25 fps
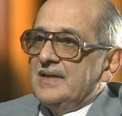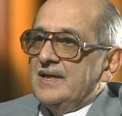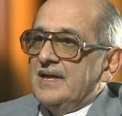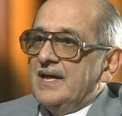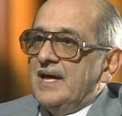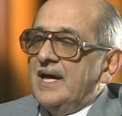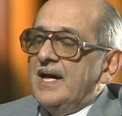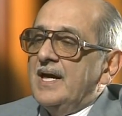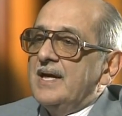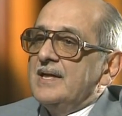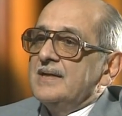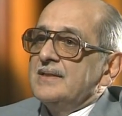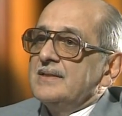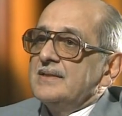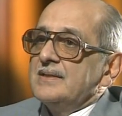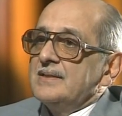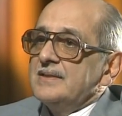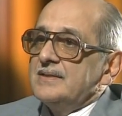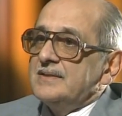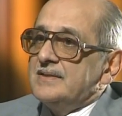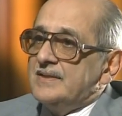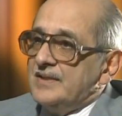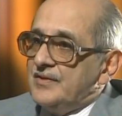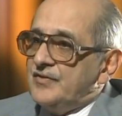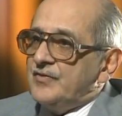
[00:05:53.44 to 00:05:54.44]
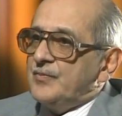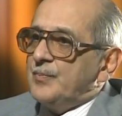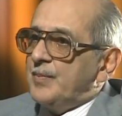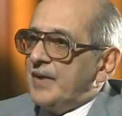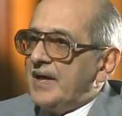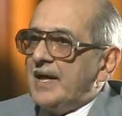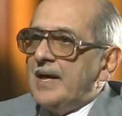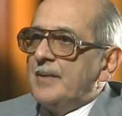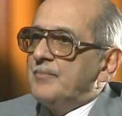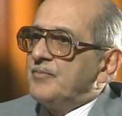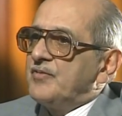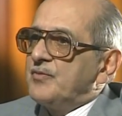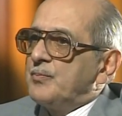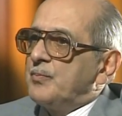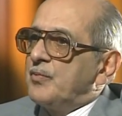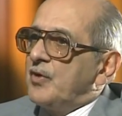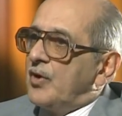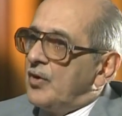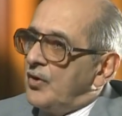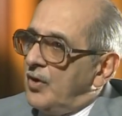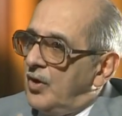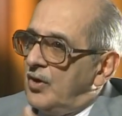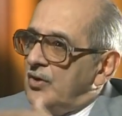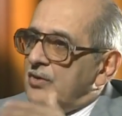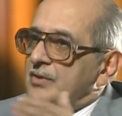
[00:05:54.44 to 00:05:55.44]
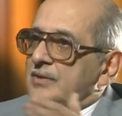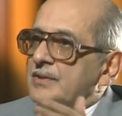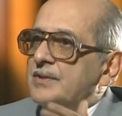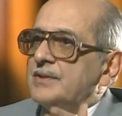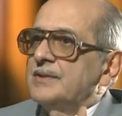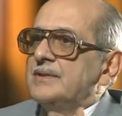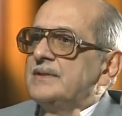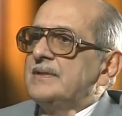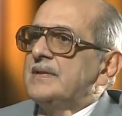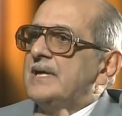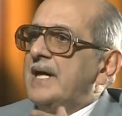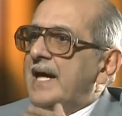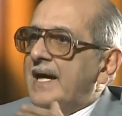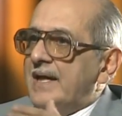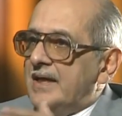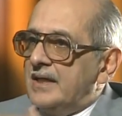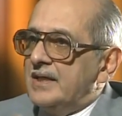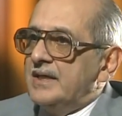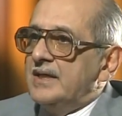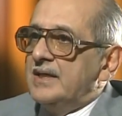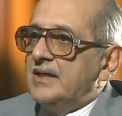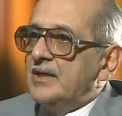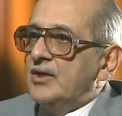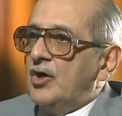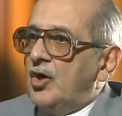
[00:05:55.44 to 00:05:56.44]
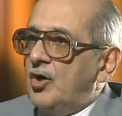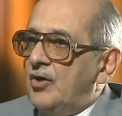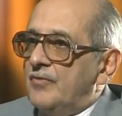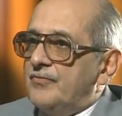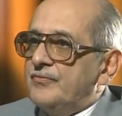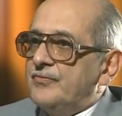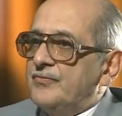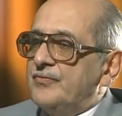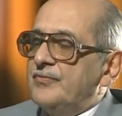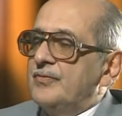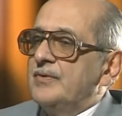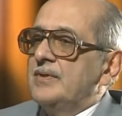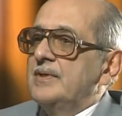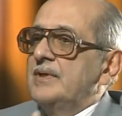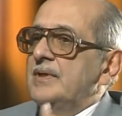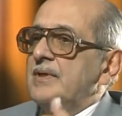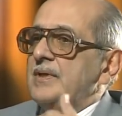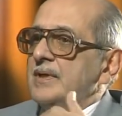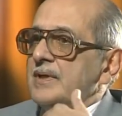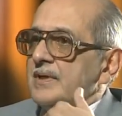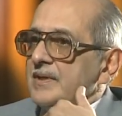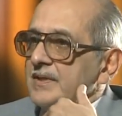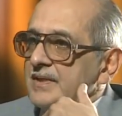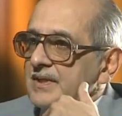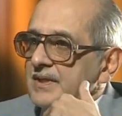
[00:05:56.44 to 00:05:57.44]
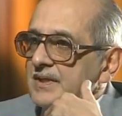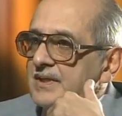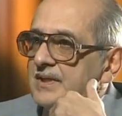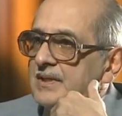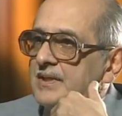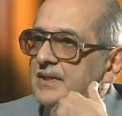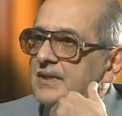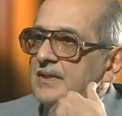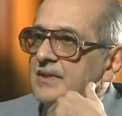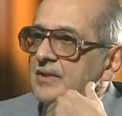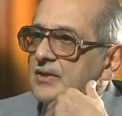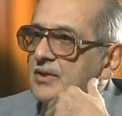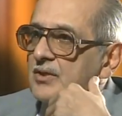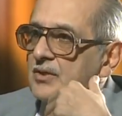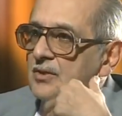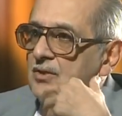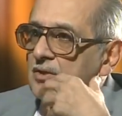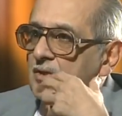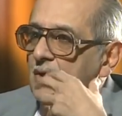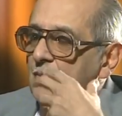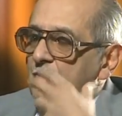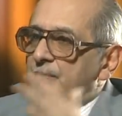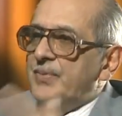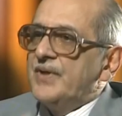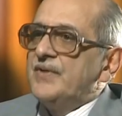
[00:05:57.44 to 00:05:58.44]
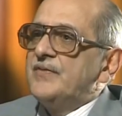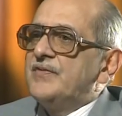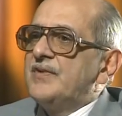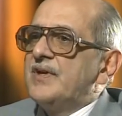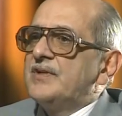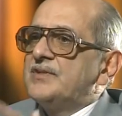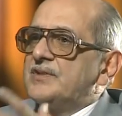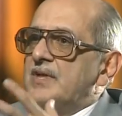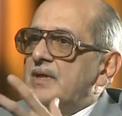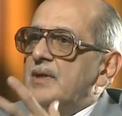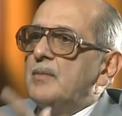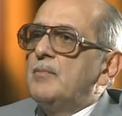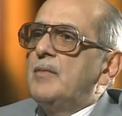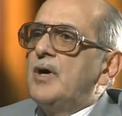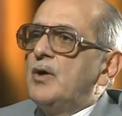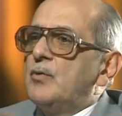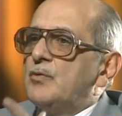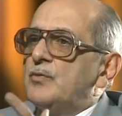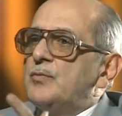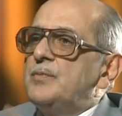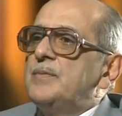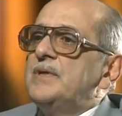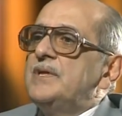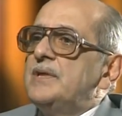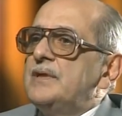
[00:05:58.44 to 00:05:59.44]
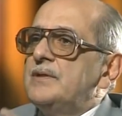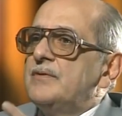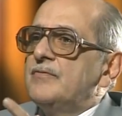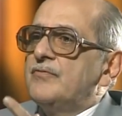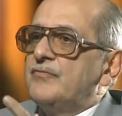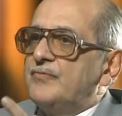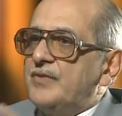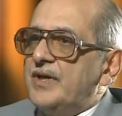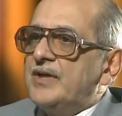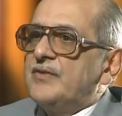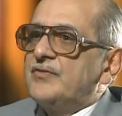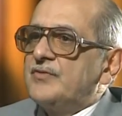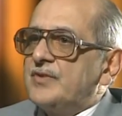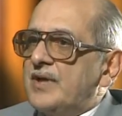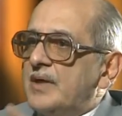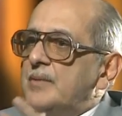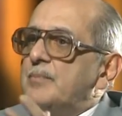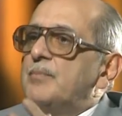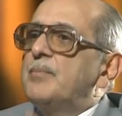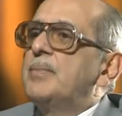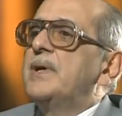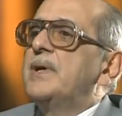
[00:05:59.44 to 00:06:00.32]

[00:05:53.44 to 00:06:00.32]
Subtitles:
And this perhaps prolonged the agony of the compensation amount being fixed and